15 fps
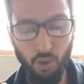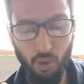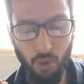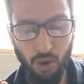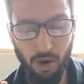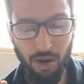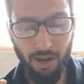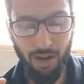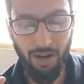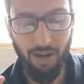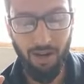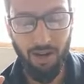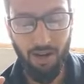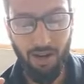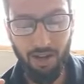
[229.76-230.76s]
over
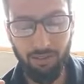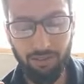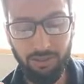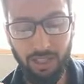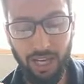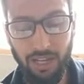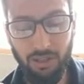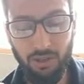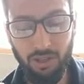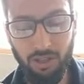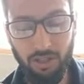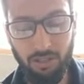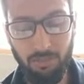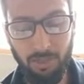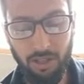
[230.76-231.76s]
the
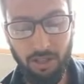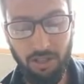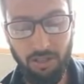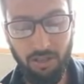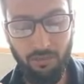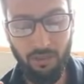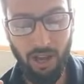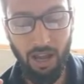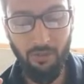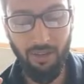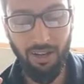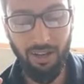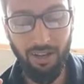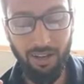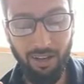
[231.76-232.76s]
ancients because of
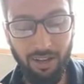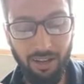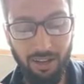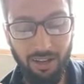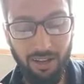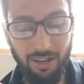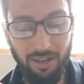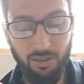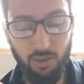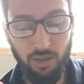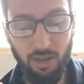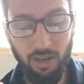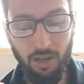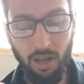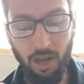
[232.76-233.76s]
having learned
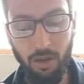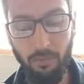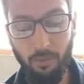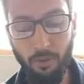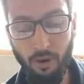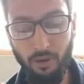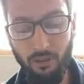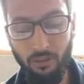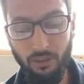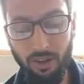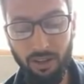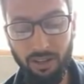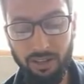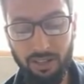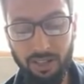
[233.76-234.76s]
and
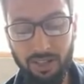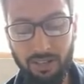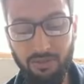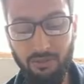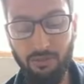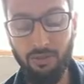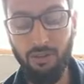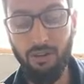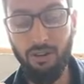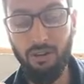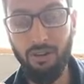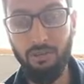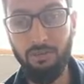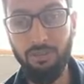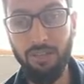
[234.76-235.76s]
profited
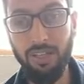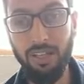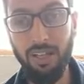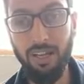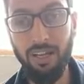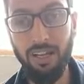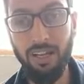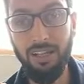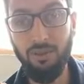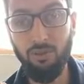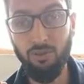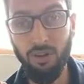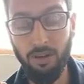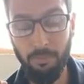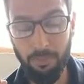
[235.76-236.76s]
from their
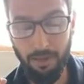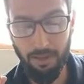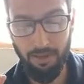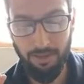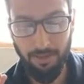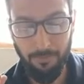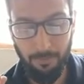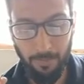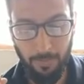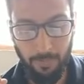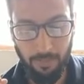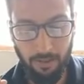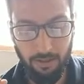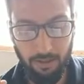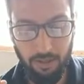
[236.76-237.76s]
examples.
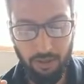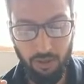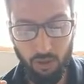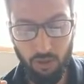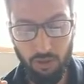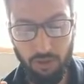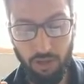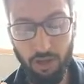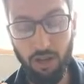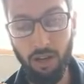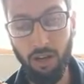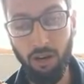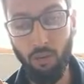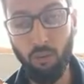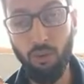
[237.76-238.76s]
And this is
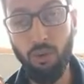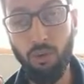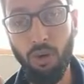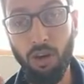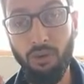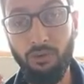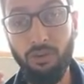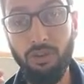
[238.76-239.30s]
a view of